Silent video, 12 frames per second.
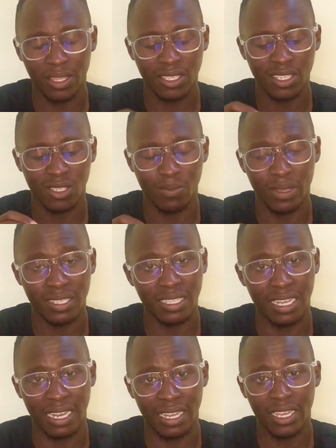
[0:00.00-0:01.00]
This is
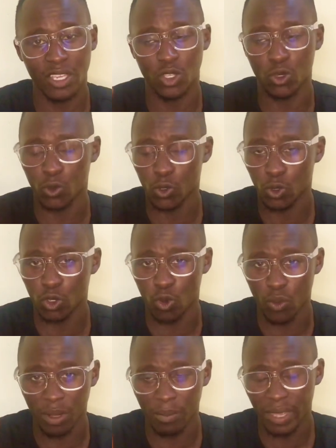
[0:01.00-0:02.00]
basically
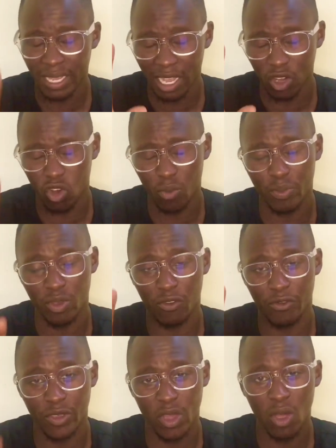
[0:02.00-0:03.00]
you will make a copy
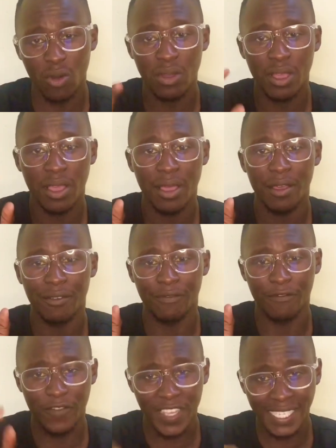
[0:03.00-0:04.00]
of your
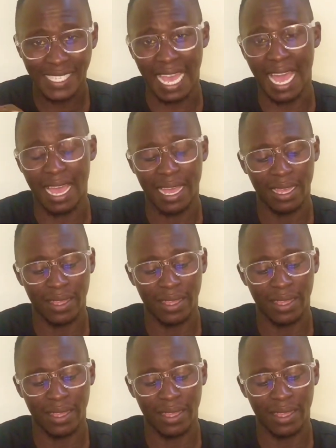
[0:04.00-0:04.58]
visa